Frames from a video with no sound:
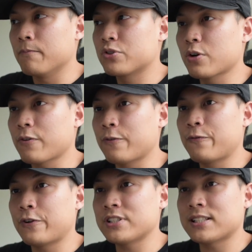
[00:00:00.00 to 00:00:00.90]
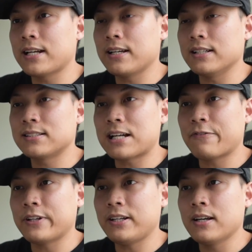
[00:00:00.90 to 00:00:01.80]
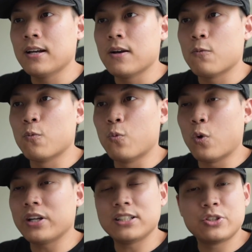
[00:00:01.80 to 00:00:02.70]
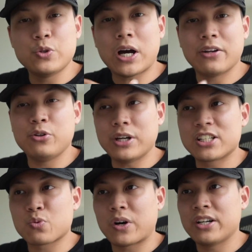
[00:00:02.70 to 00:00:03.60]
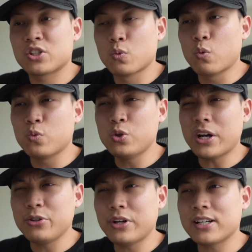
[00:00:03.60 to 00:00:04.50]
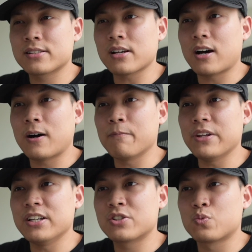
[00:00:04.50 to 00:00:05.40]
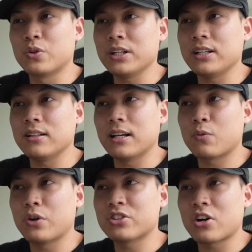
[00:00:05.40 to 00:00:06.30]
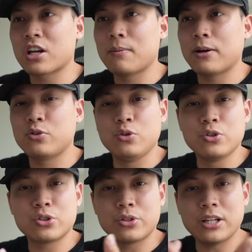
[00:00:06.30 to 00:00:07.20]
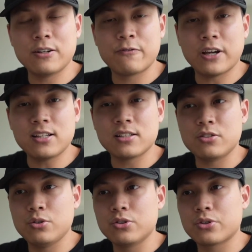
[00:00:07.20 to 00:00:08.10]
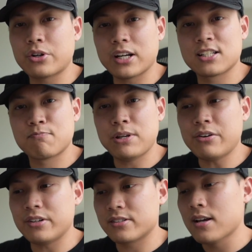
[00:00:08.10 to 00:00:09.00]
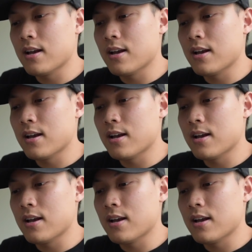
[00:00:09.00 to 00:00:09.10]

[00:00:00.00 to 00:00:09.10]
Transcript: So the first thing is definitely what is UI and UX, right? So UI and UX is really like we're talking about user interface and user experience.